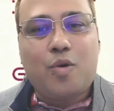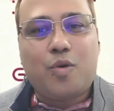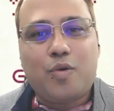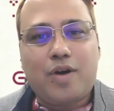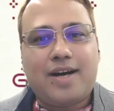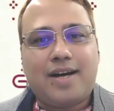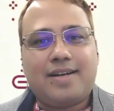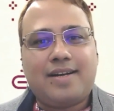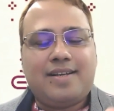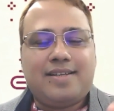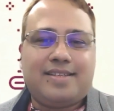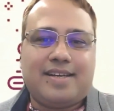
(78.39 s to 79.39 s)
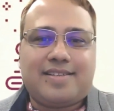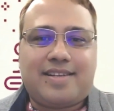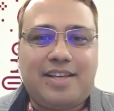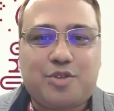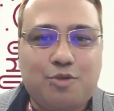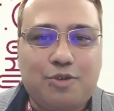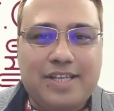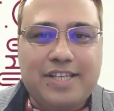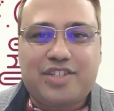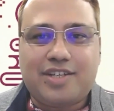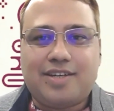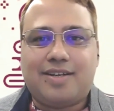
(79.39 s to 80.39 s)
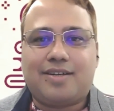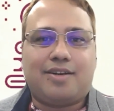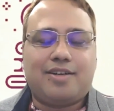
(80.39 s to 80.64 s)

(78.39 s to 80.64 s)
who are just a school teacher